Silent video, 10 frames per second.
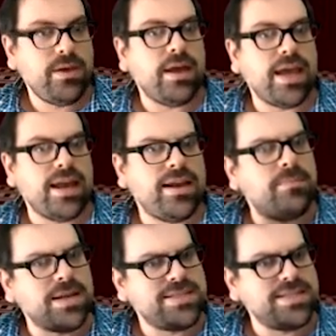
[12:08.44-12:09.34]
Again, it
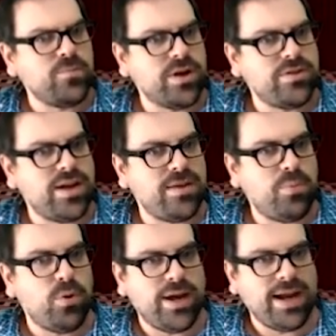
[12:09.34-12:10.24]
might seem weird that I'm
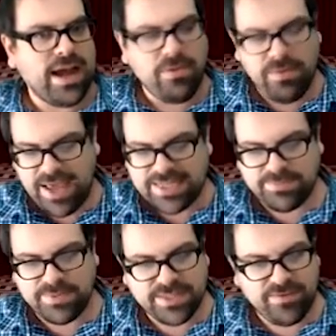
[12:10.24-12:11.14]
pointing out that
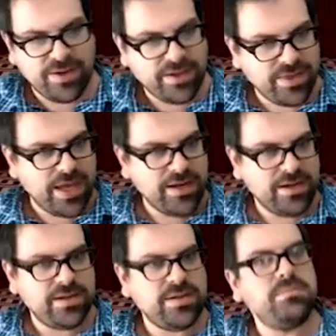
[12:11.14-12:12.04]
specific thing,
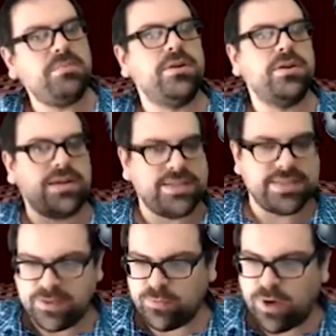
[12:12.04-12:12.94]
but you're going to
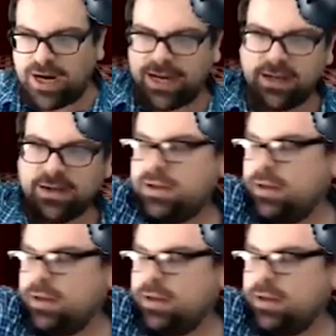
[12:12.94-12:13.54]
see why